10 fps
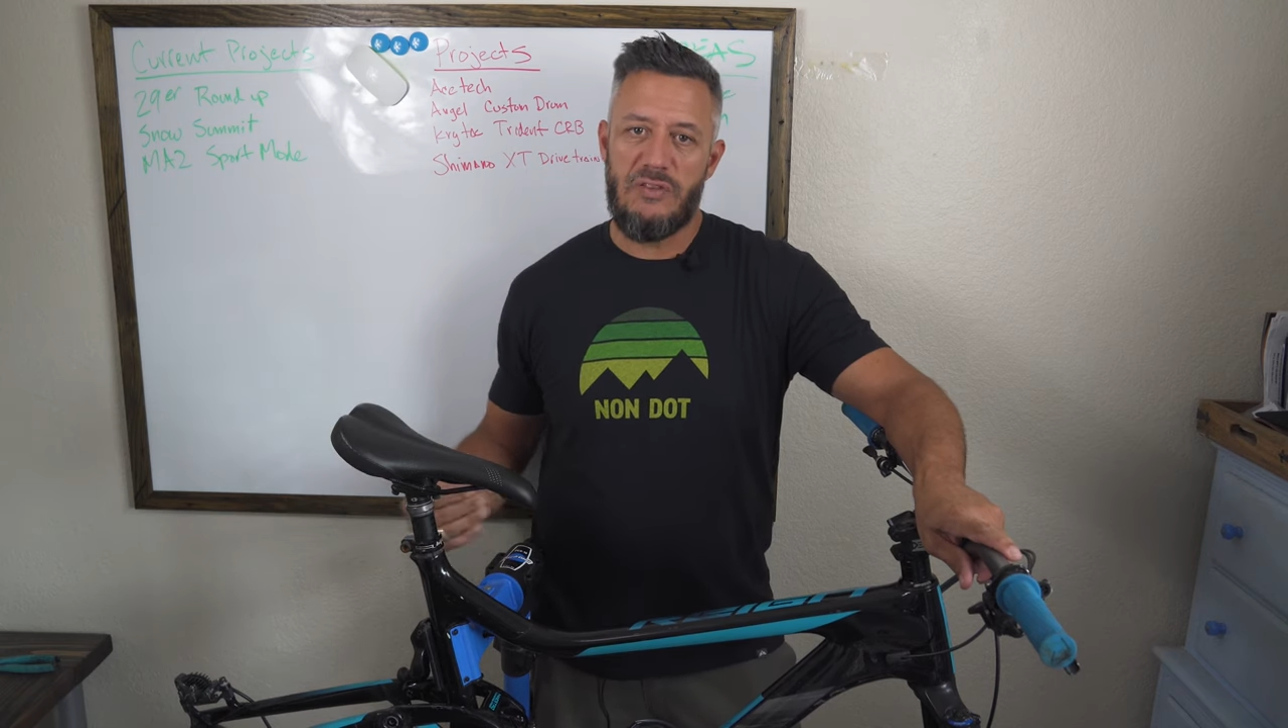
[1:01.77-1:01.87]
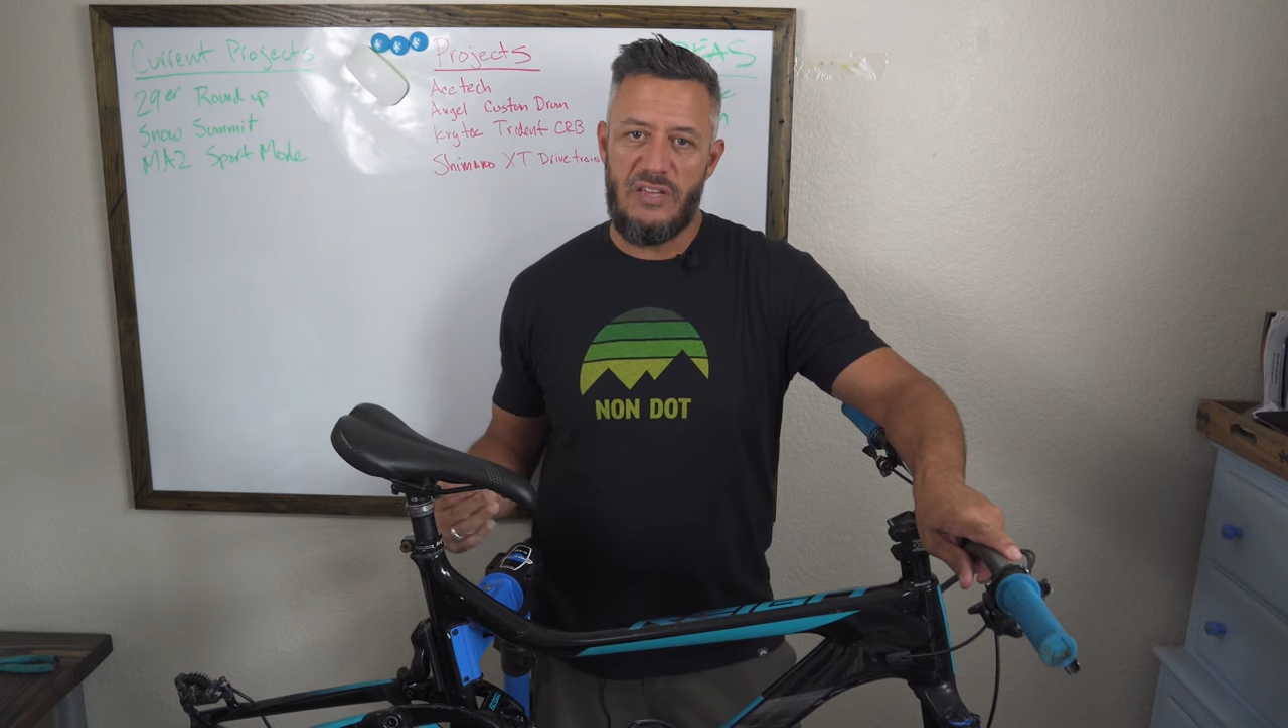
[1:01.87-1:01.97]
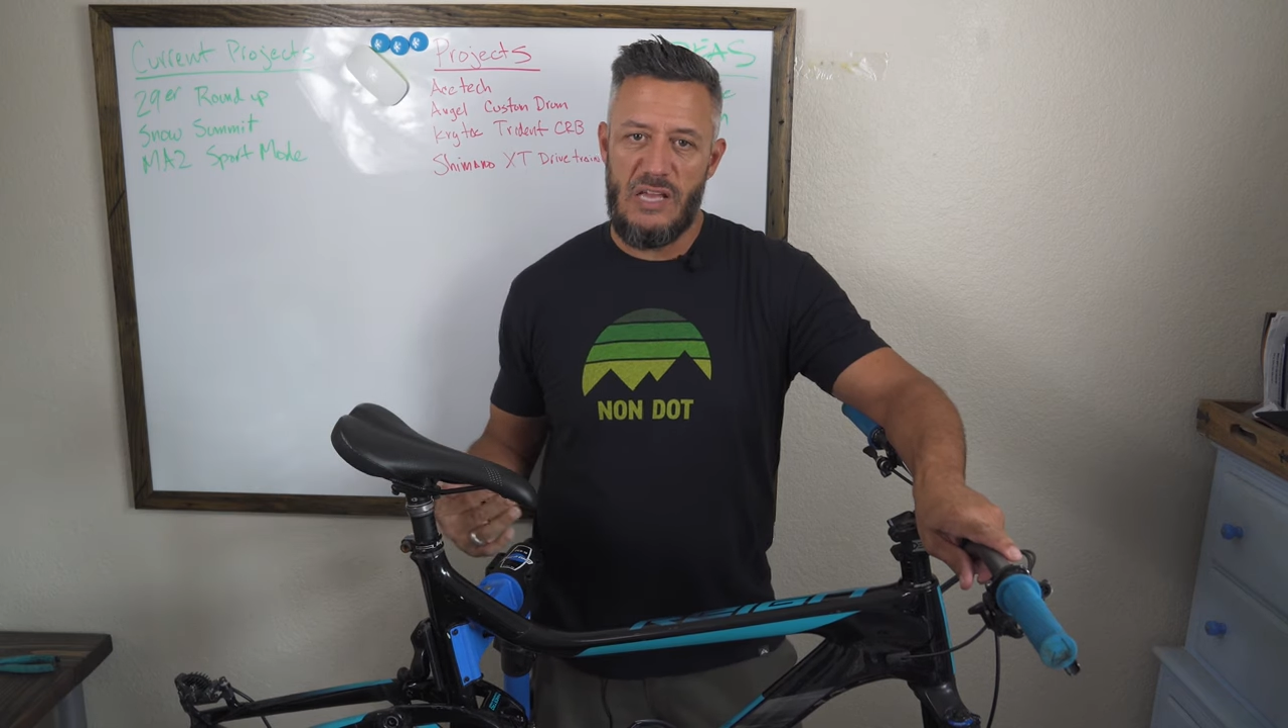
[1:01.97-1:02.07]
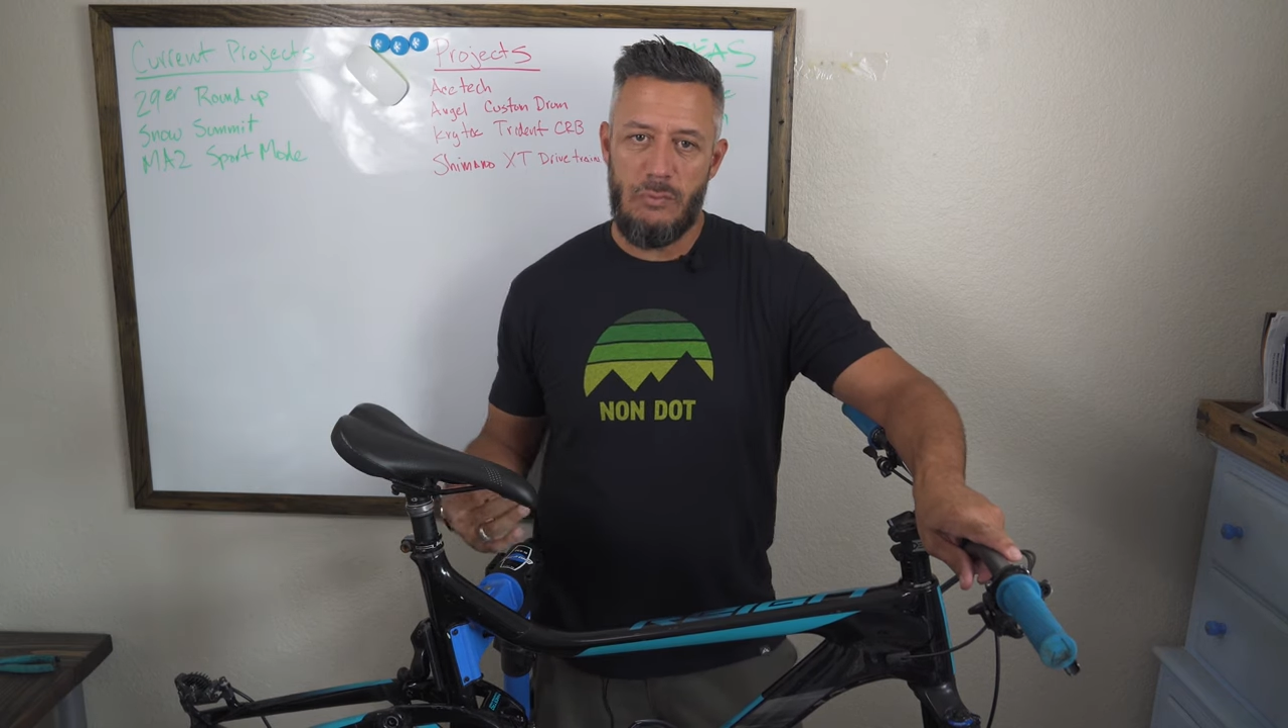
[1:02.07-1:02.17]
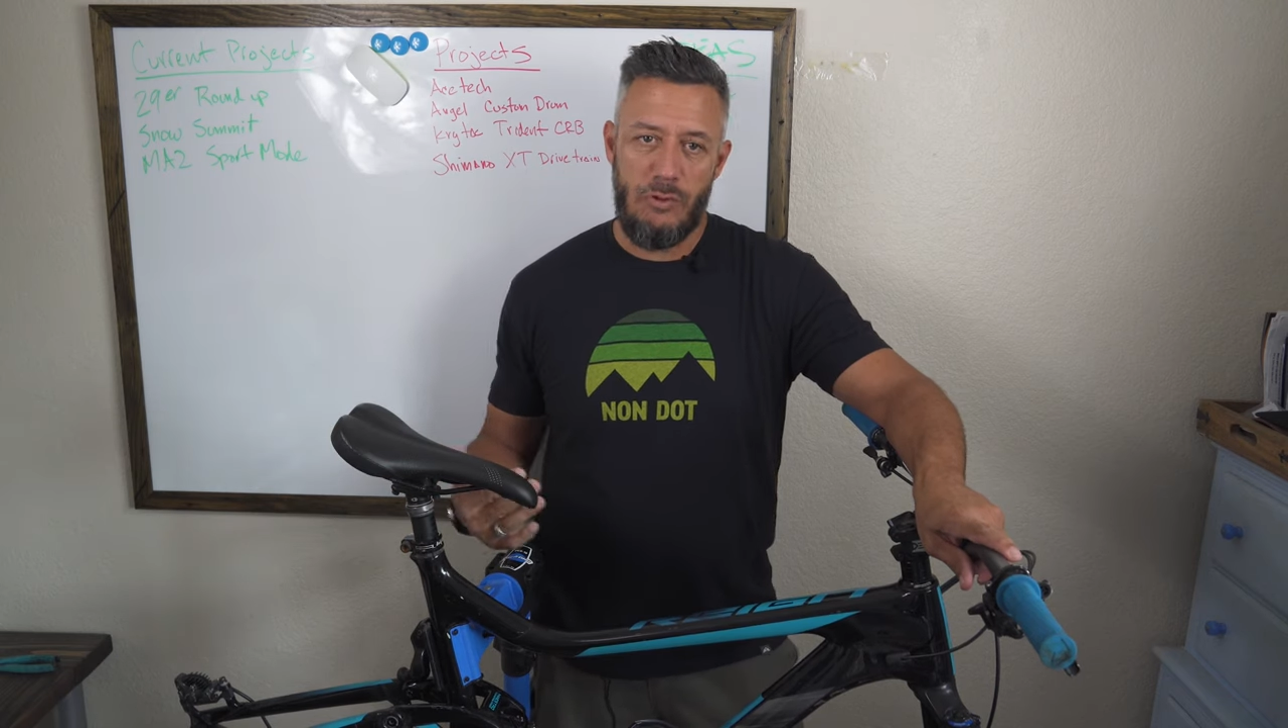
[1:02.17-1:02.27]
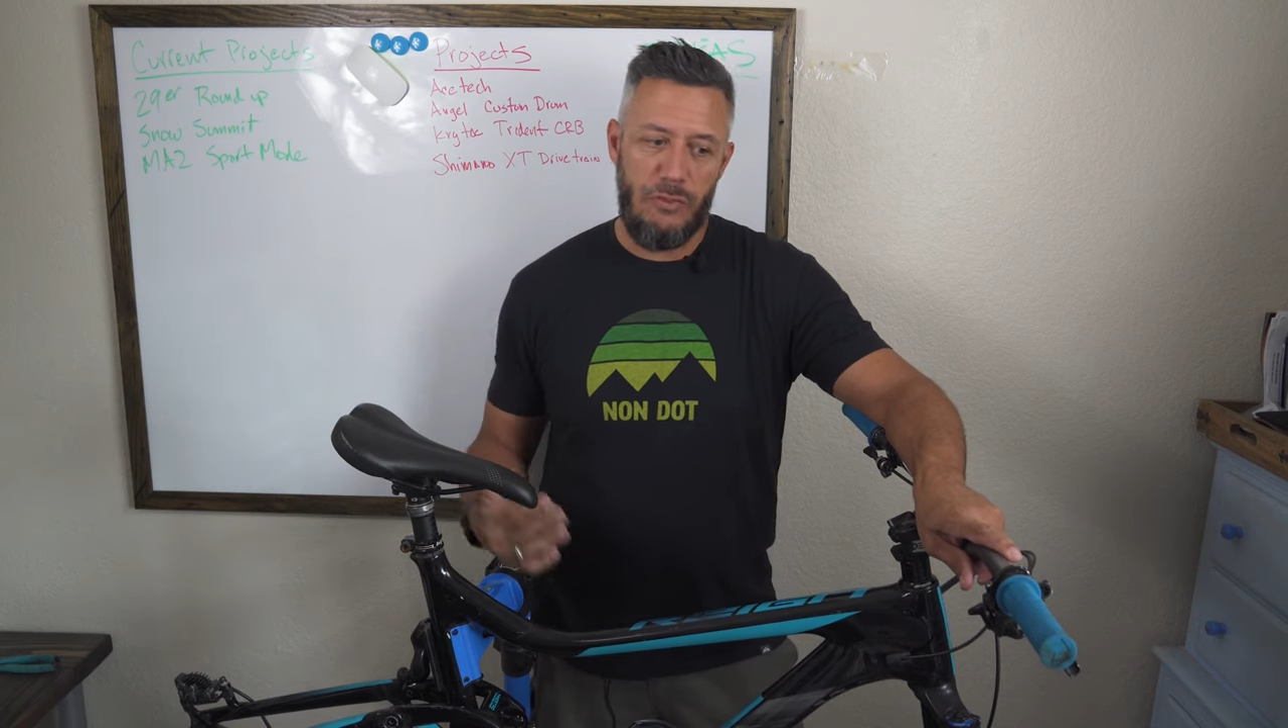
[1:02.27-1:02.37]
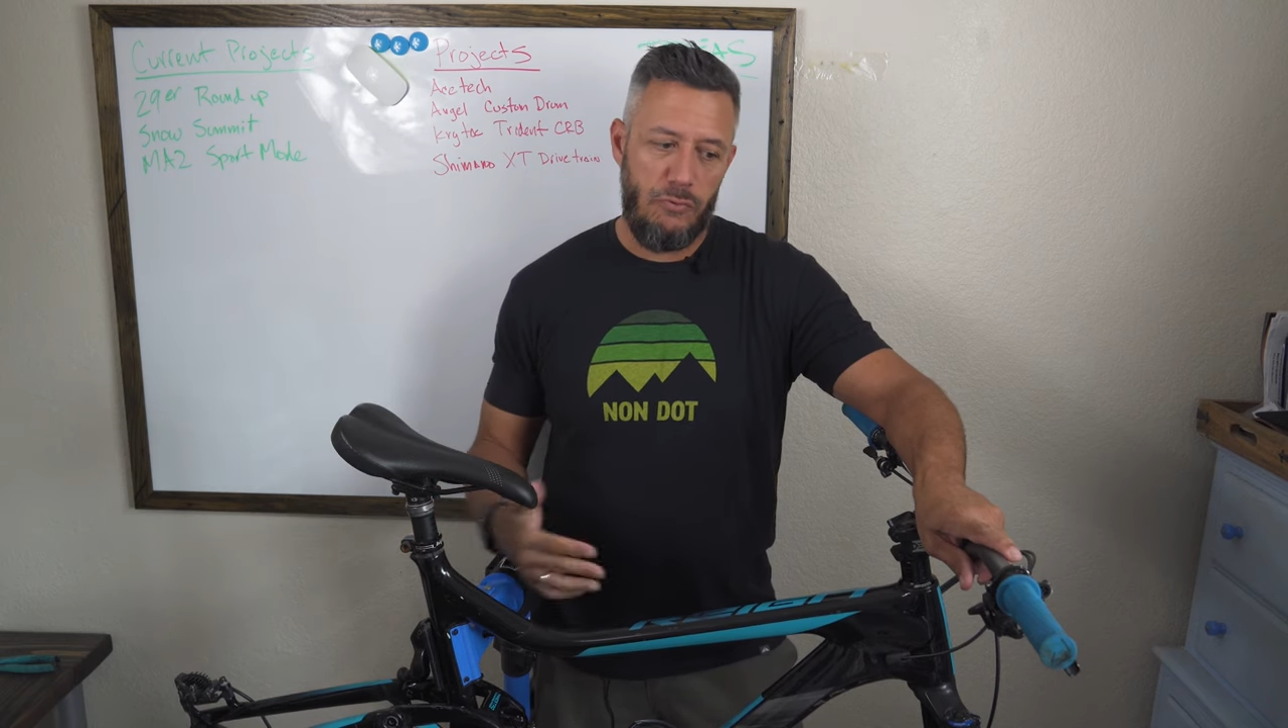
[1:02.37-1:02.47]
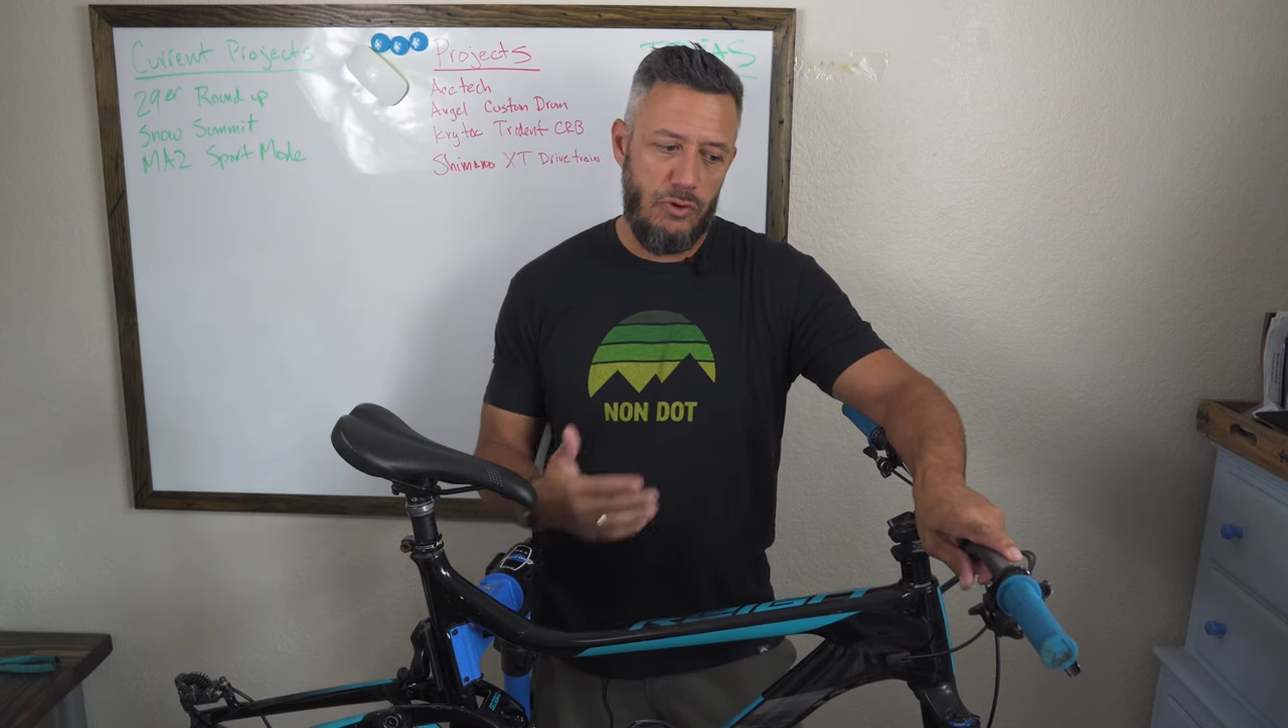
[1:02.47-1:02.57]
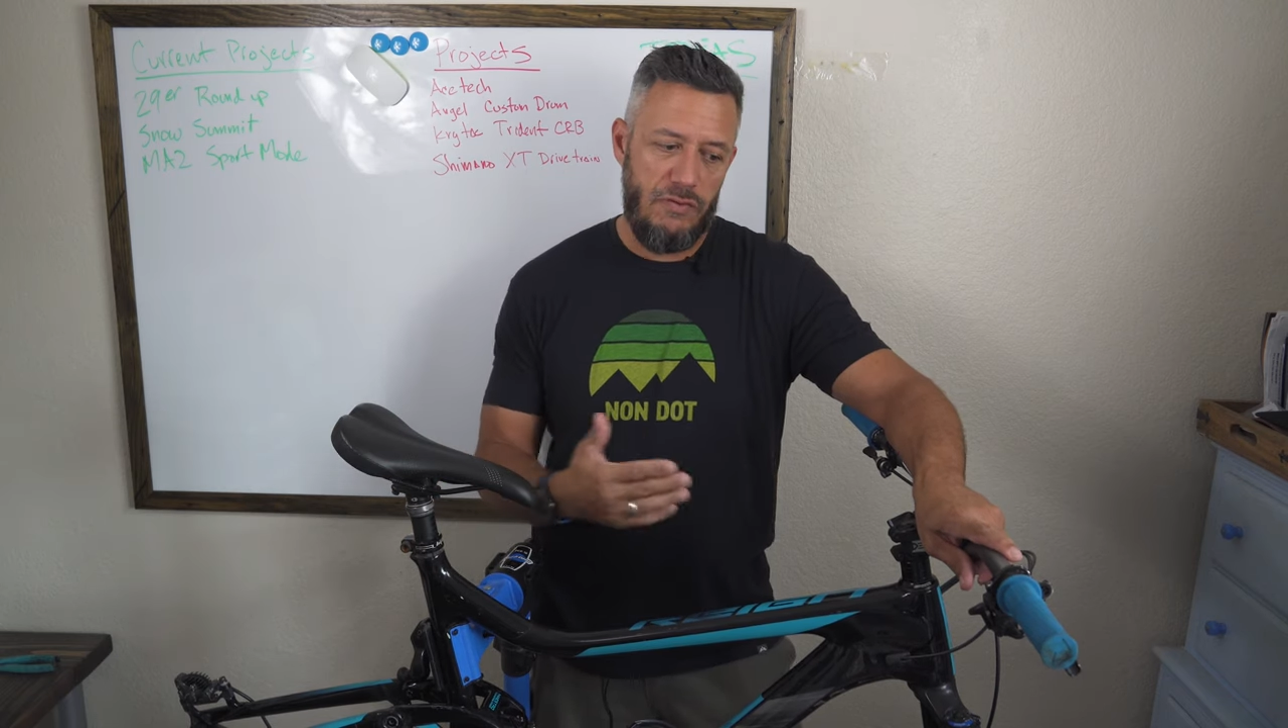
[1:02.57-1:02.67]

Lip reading: cable through